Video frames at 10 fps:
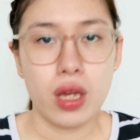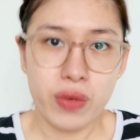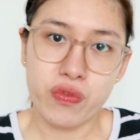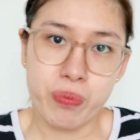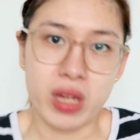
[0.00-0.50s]

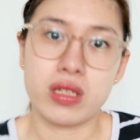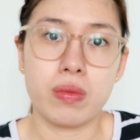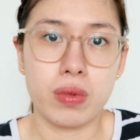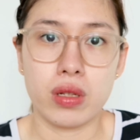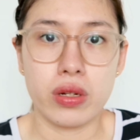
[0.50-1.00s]
If
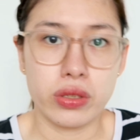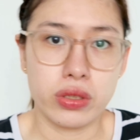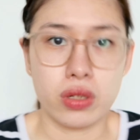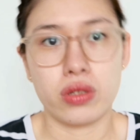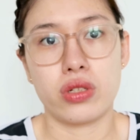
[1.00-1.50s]
possible,
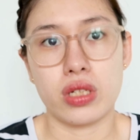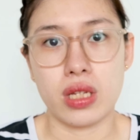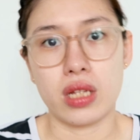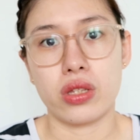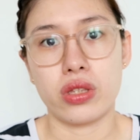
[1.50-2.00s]
also
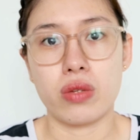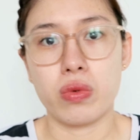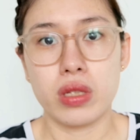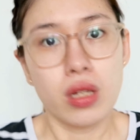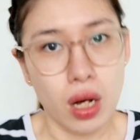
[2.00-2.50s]
just anything
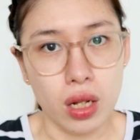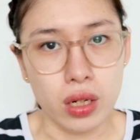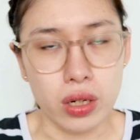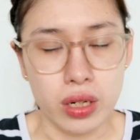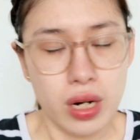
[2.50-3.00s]
with
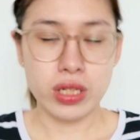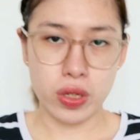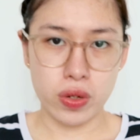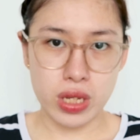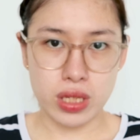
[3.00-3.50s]
color.
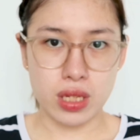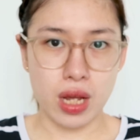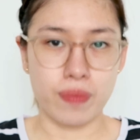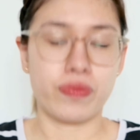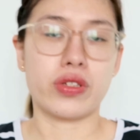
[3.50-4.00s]
So it's
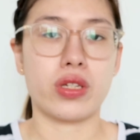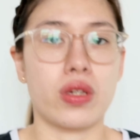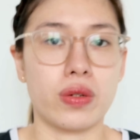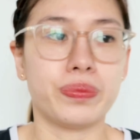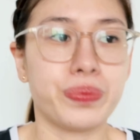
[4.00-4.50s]
up to
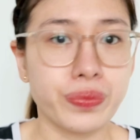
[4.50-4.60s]
you.